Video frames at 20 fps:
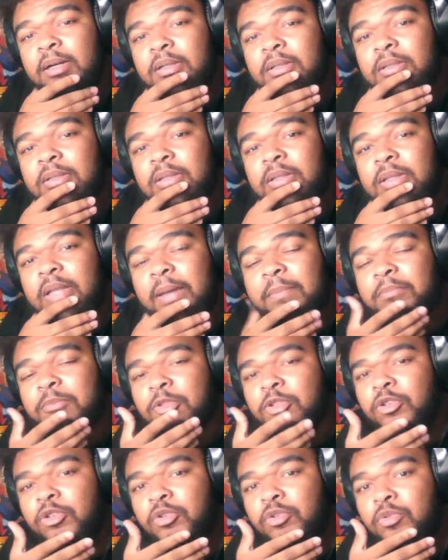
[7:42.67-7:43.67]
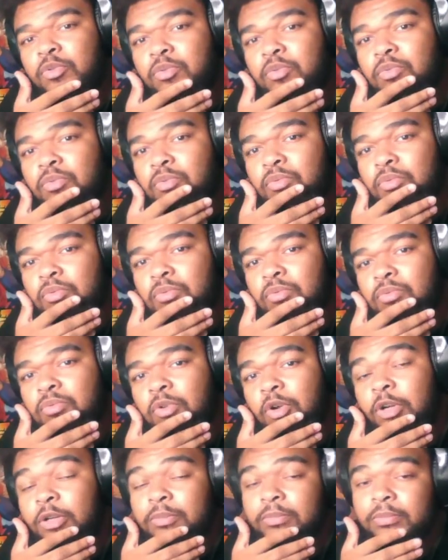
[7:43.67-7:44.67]
of them two,
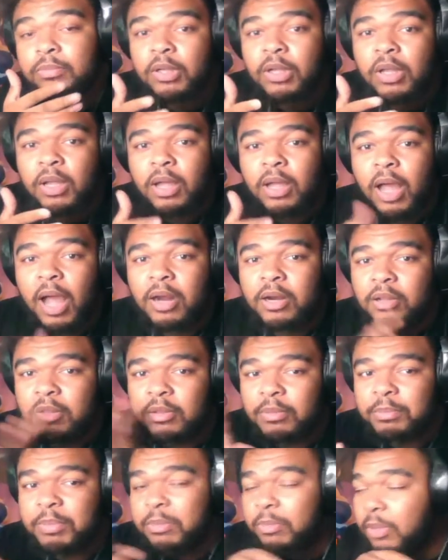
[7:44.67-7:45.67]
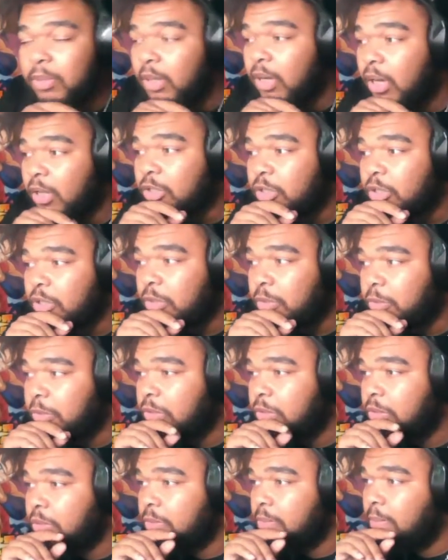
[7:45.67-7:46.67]
or out of the people that I
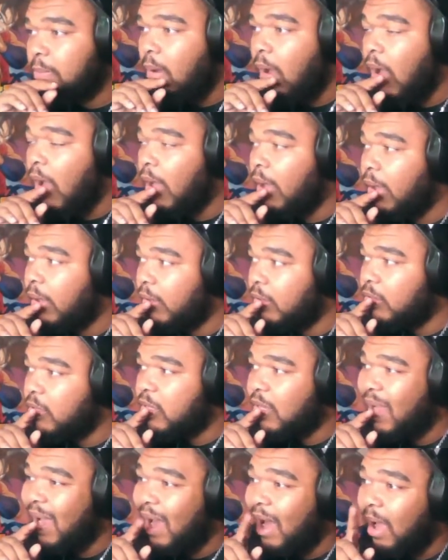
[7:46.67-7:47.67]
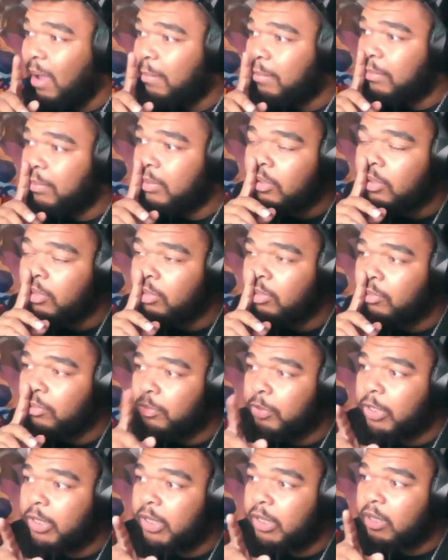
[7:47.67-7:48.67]
chose, my top
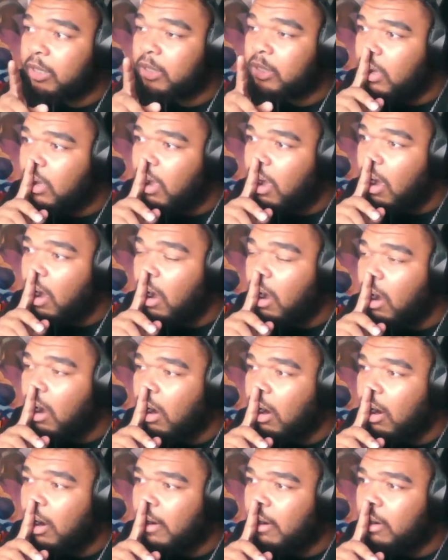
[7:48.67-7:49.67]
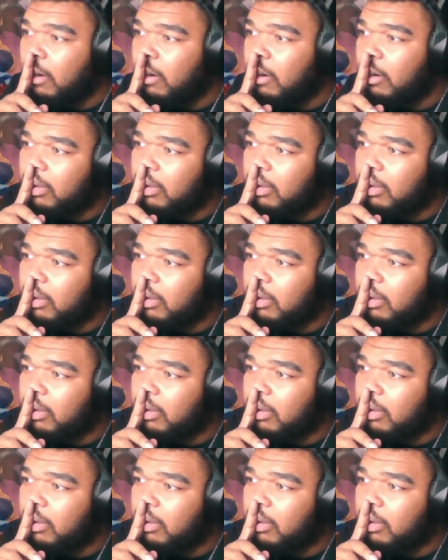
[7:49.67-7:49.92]
3 are